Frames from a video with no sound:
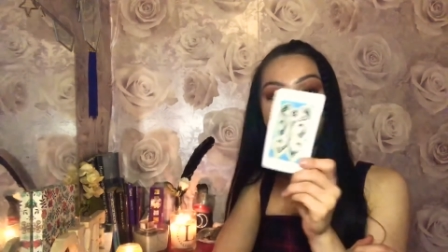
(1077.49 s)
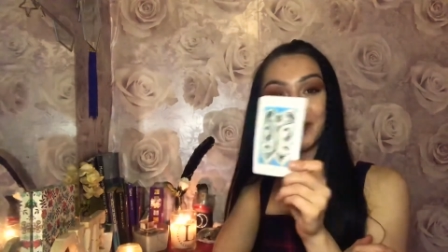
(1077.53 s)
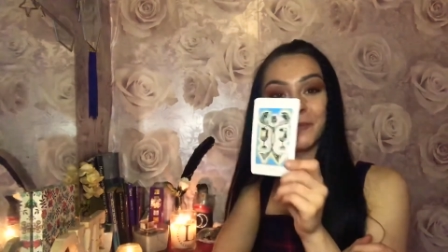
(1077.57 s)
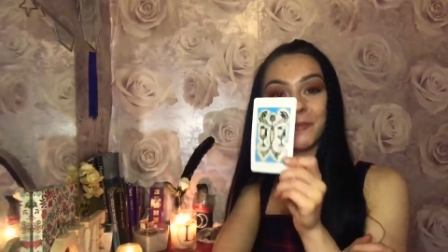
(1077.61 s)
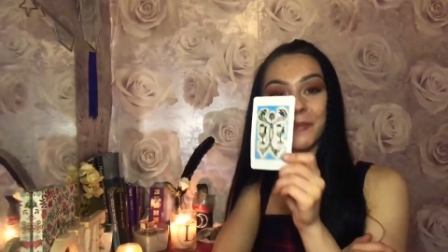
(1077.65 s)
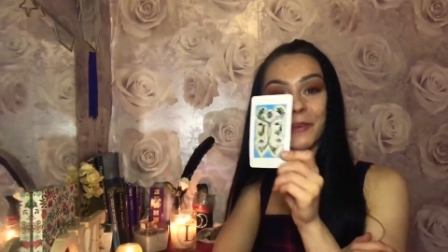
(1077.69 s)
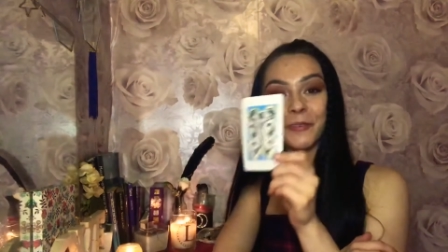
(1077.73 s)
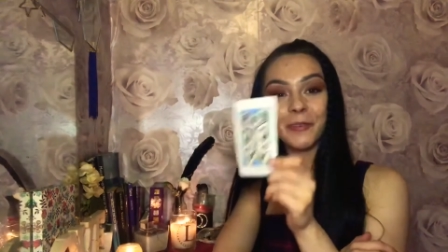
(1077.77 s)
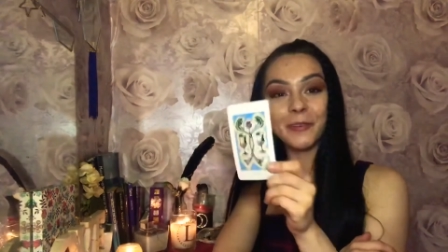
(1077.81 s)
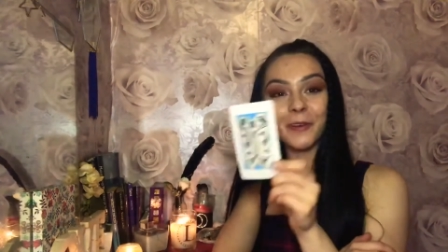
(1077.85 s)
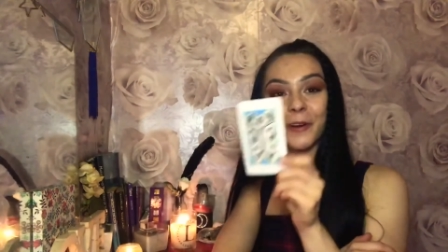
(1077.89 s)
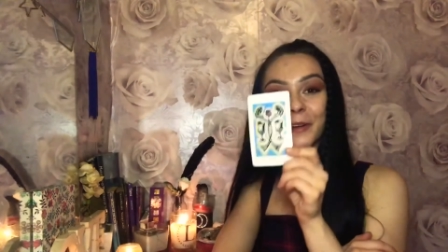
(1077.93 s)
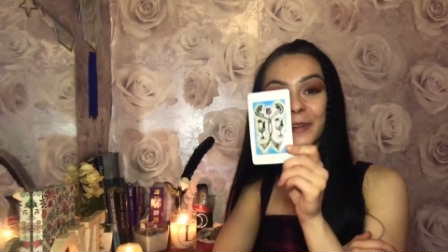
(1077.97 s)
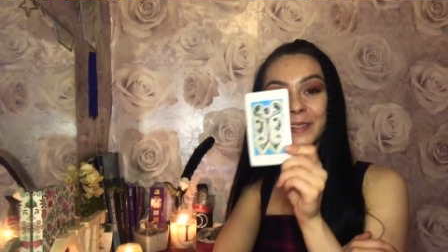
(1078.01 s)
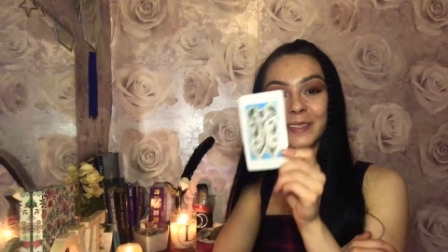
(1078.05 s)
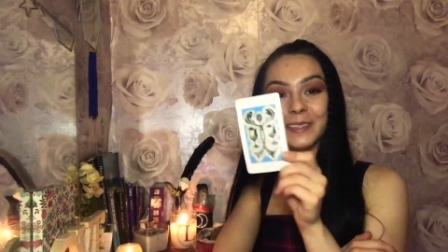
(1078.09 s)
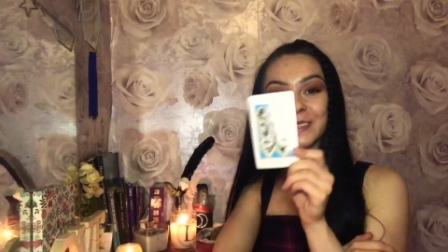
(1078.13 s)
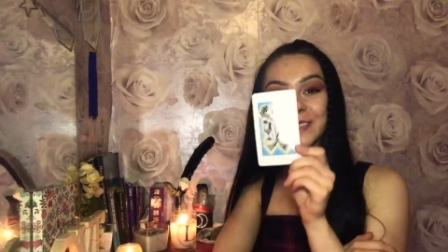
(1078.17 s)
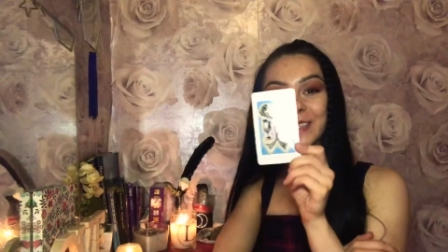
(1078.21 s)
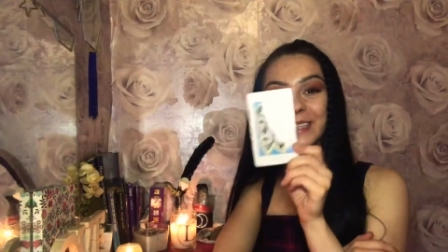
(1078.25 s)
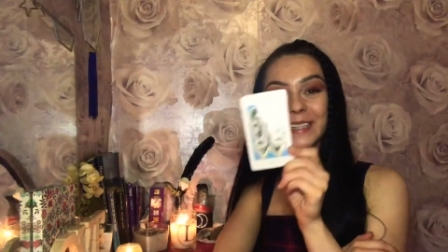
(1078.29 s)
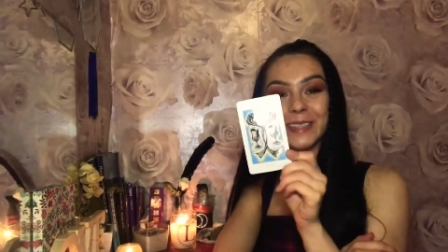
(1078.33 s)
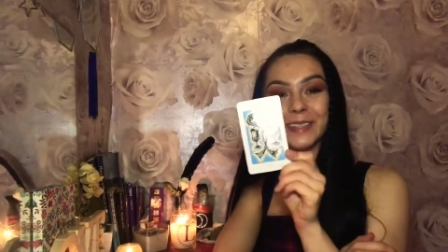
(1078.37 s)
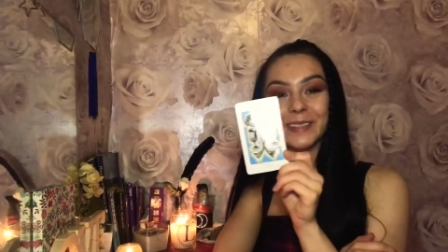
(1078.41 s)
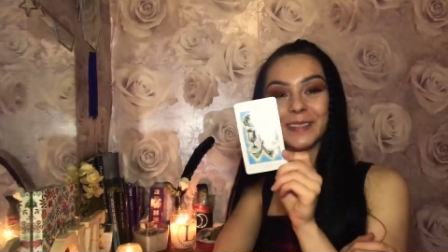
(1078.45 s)
before this
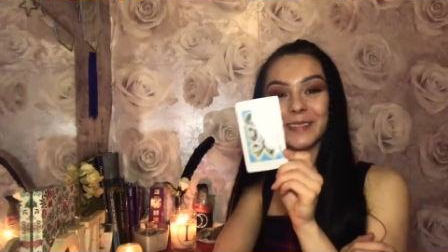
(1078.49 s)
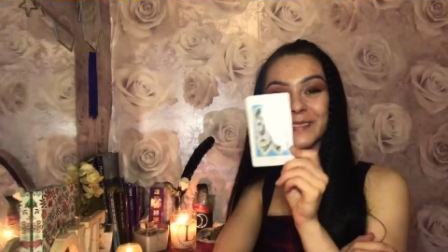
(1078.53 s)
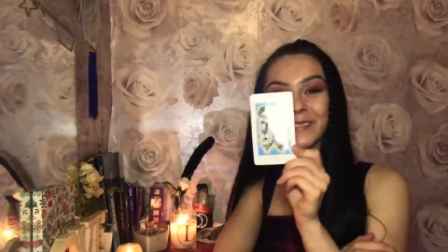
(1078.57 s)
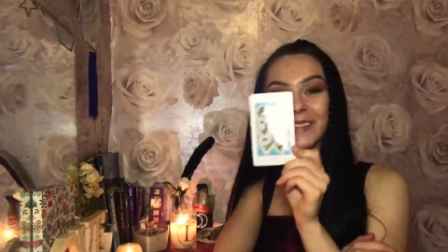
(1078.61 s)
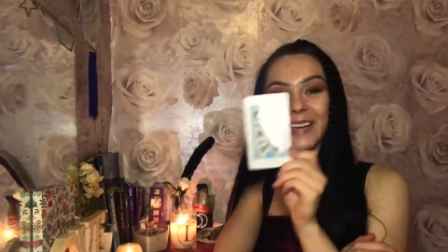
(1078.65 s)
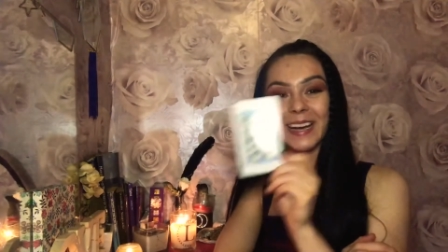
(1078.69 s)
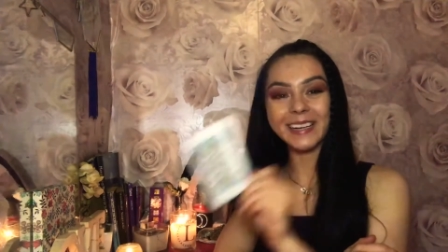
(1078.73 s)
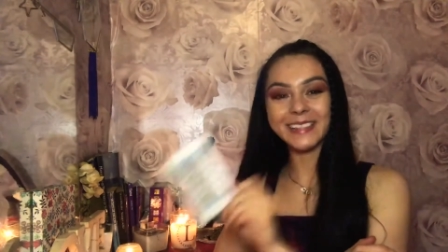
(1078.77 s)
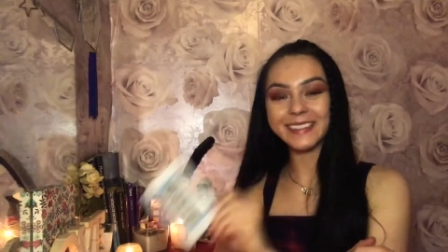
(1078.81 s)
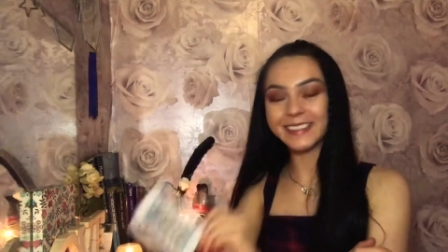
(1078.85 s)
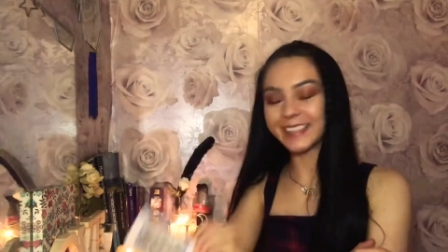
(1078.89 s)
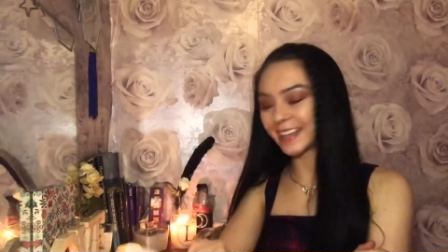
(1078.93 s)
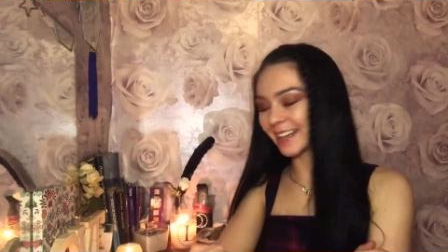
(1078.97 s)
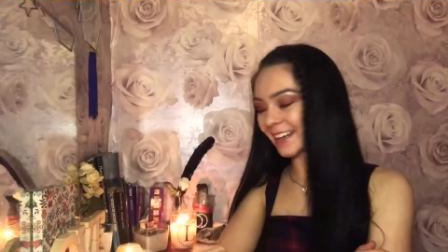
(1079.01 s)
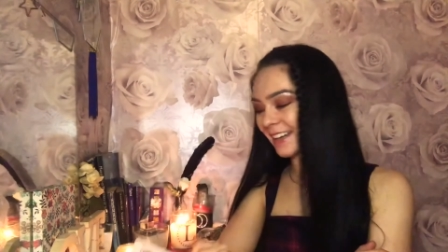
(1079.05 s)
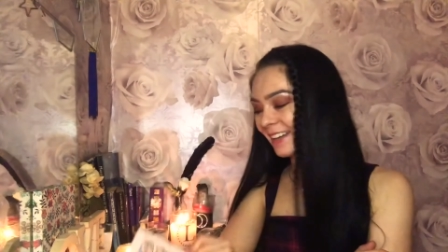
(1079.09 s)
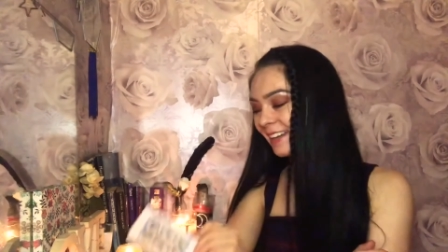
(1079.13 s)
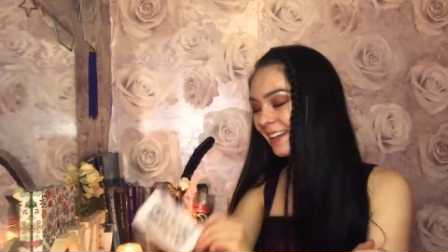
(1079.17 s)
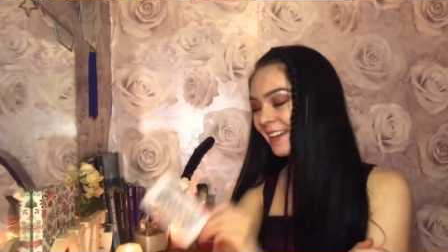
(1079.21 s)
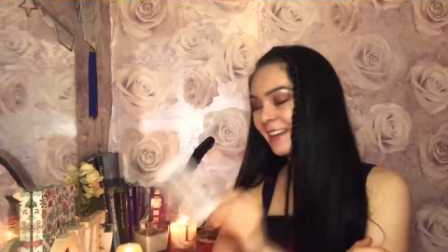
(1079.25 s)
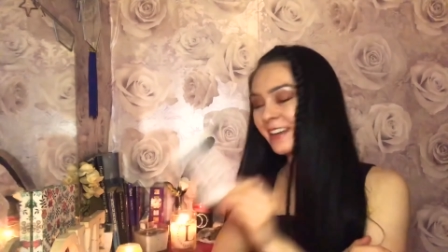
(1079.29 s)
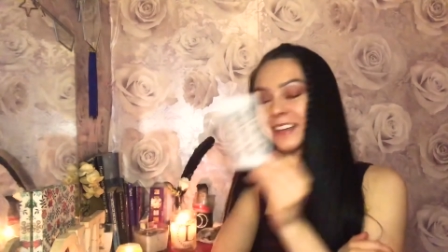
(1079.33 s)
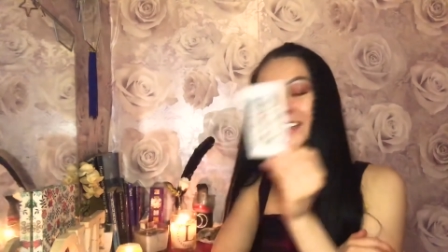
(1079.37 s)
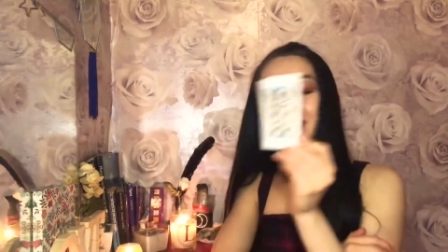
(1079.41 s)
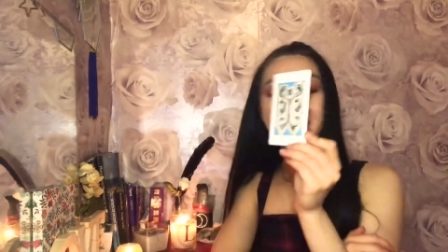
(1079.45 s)
hiccup got you,
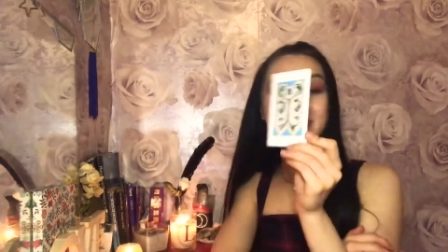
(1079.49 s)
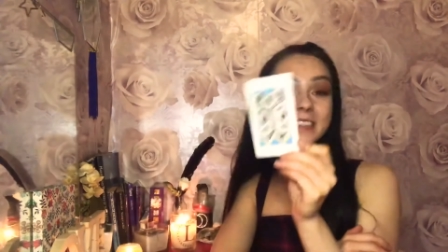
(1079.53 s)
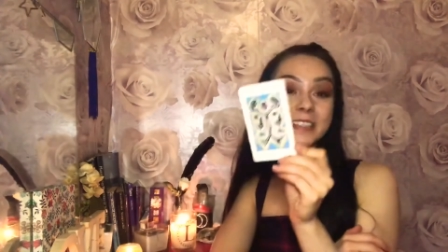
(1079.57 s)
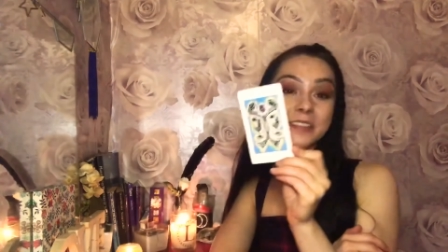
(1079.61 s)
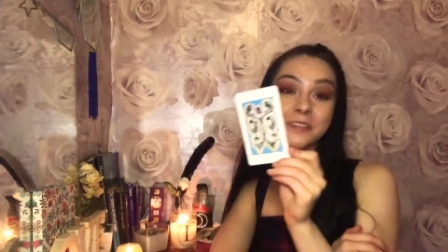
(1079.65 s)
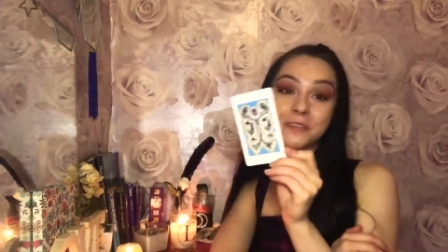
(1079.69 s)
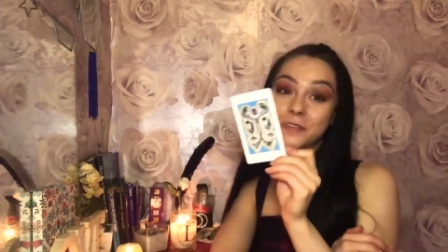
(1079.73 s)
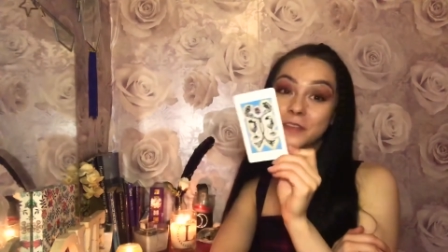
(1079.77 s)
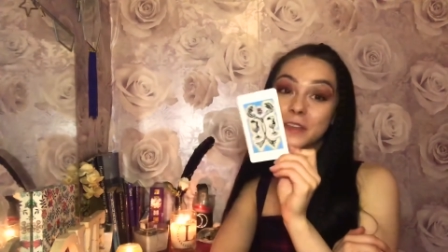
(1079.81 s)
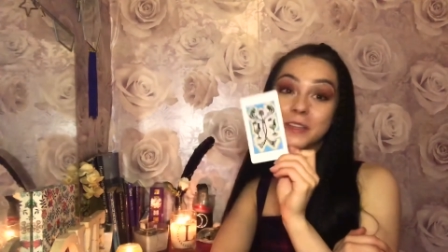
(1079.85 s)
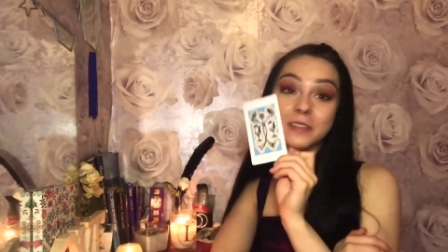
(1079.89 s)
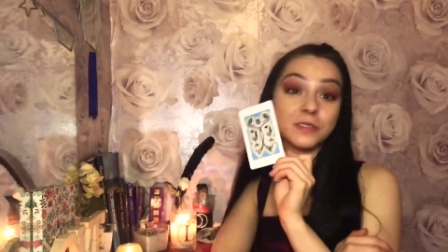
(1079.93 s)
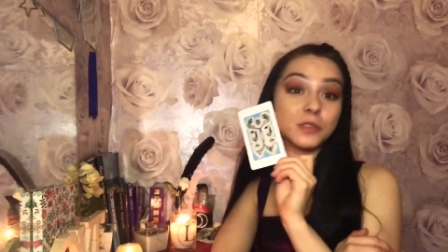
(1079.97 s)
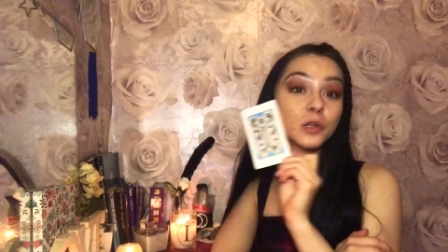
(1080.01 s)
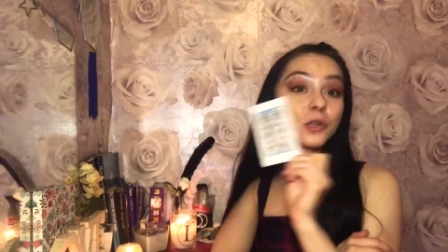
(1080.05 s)
because it's